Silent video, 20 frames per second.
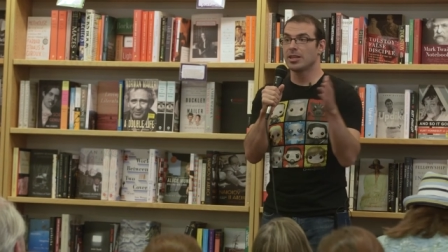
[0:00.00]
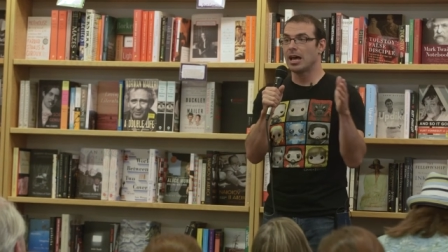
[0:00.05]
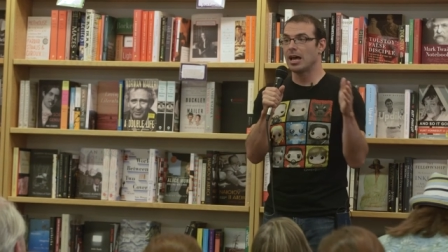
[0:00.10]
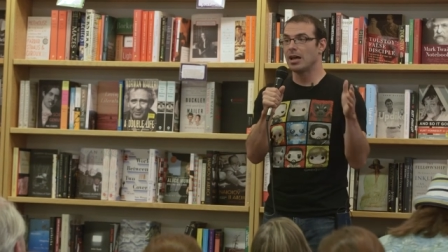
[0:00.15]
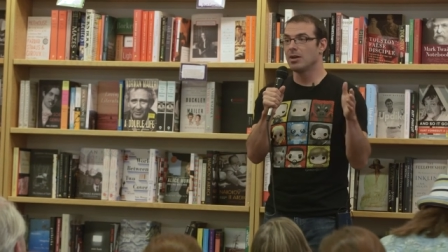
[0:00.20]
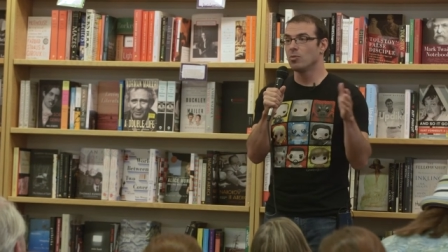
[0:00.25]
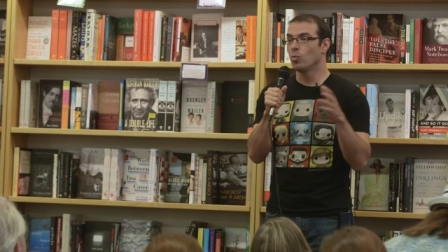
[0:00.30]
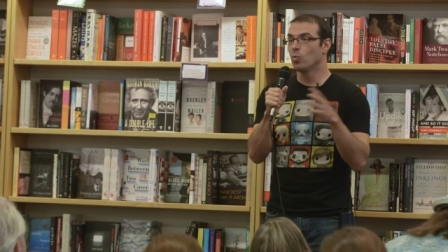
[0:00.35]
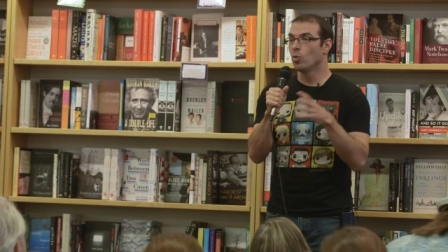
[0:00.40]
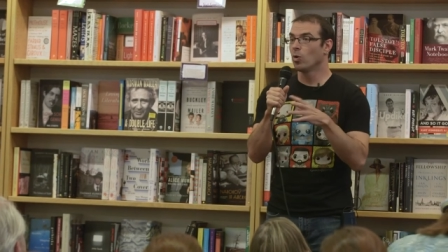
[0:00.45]

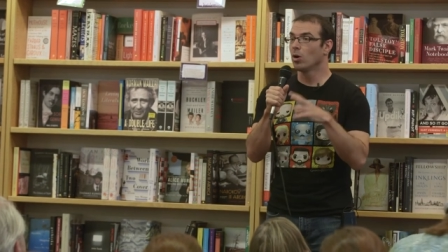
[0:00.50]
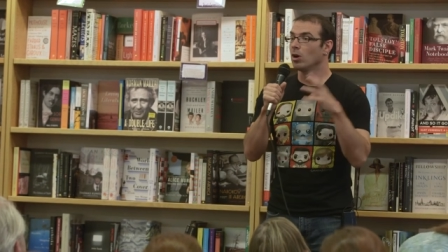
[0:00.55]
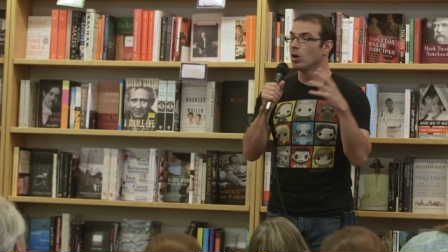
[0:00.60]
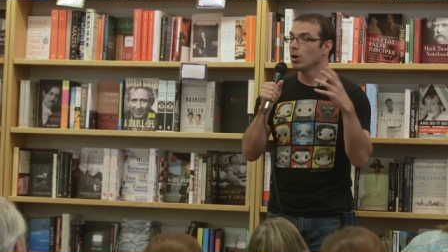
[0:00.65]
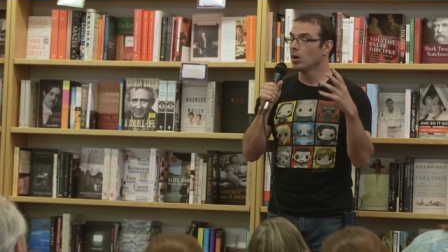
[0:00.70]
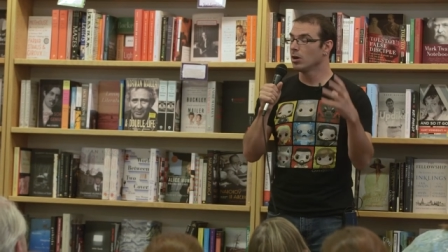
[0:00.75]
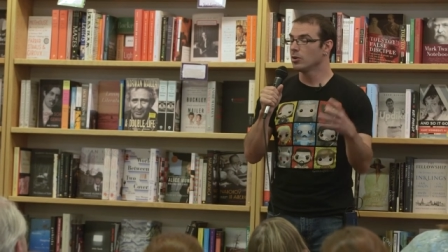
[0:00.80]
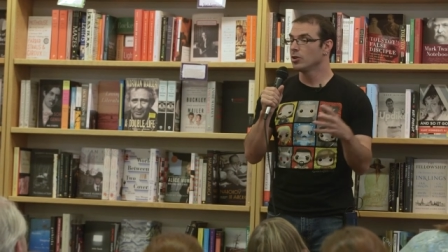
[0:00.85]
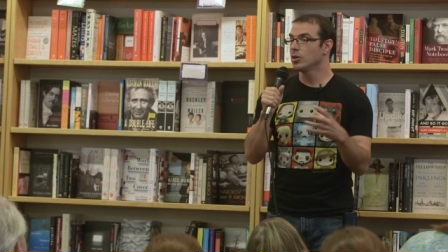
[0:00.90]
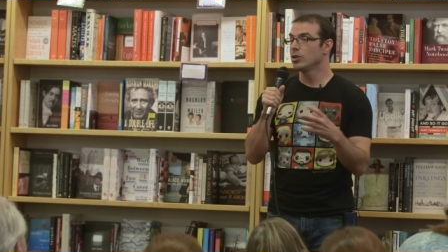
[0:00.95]
that
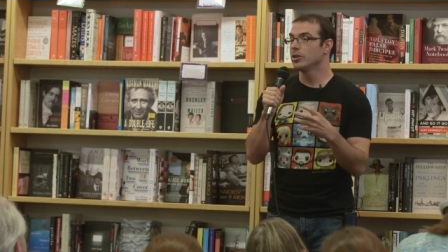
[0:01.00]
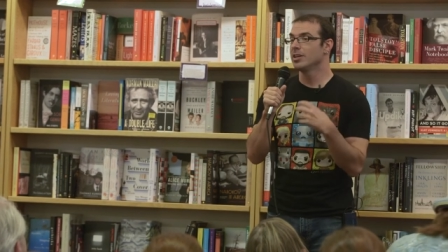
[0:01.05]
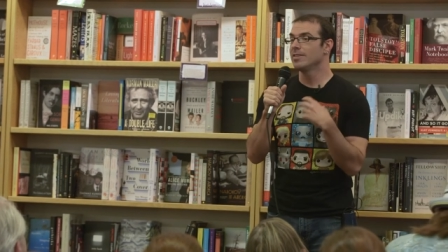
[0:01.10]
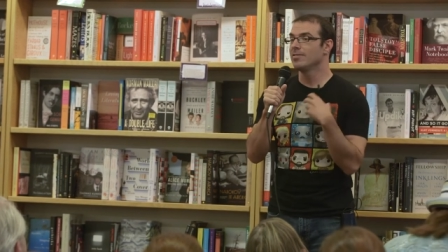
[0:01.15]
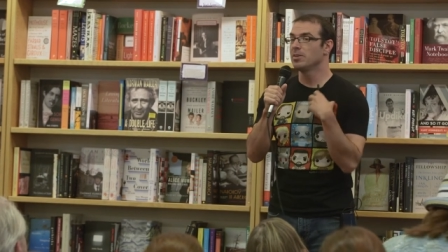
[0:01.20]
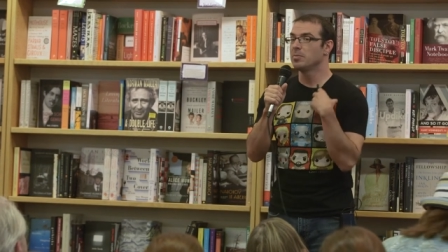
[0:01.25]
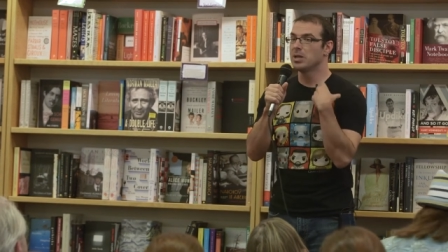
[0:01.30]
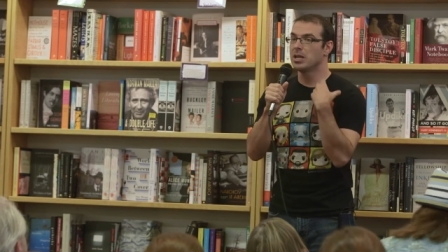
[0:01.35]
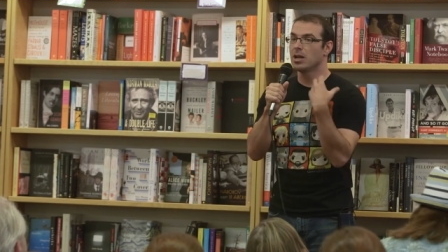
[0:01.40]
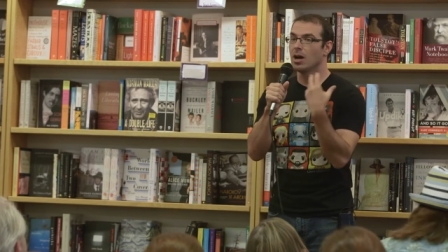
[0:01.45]
word couldn't
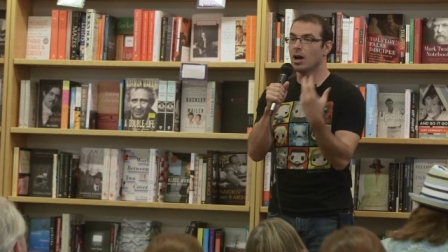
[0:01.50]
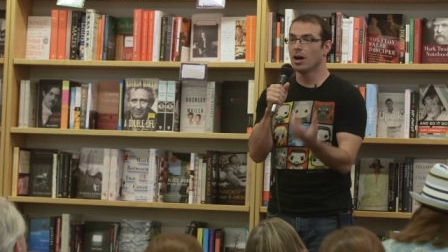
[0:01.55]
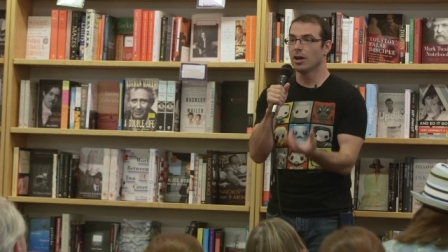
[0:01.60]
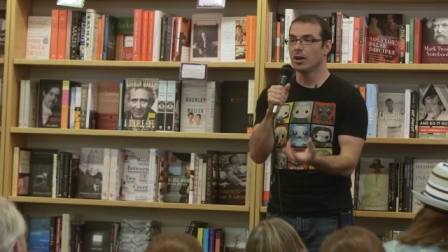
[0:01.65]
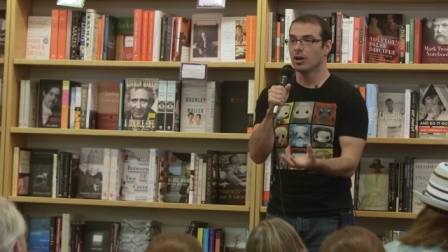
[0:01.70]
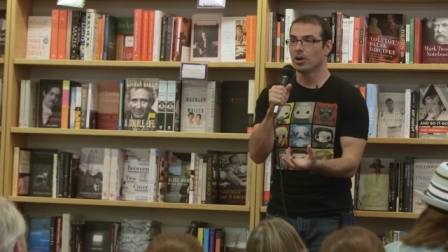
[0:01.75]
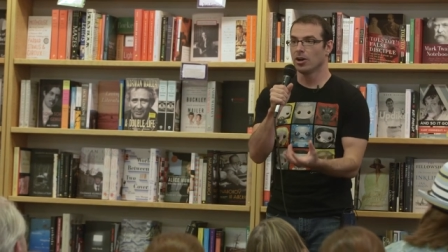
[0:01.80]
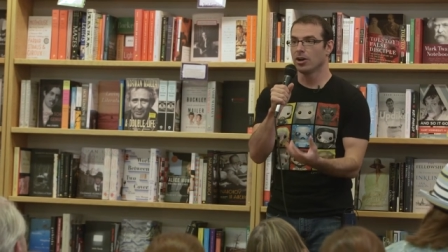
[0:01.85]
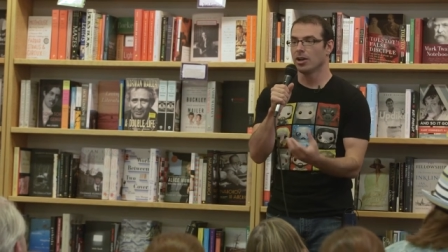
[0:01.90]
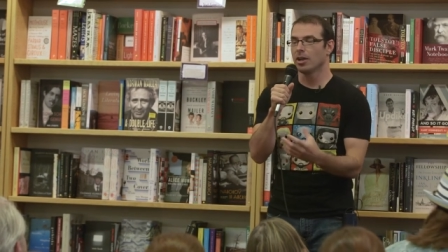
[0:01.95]
even be
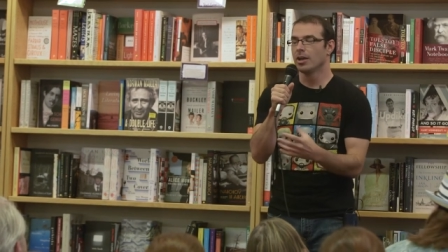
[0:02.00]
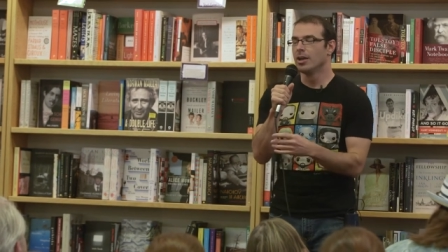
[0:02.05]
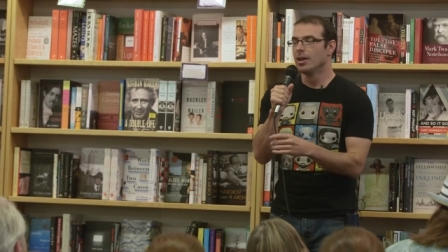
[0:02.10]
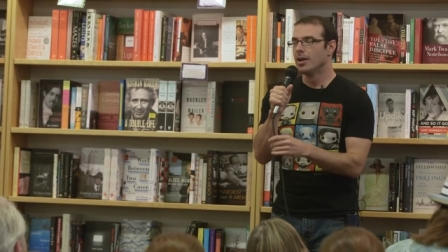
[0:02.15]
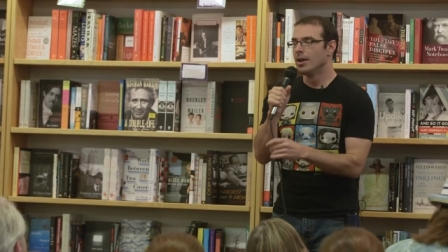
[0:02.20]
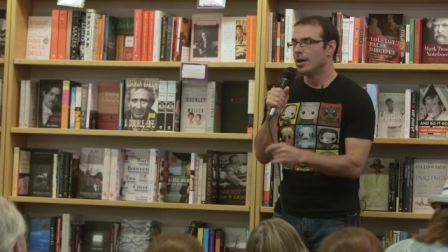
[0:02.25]
uttered.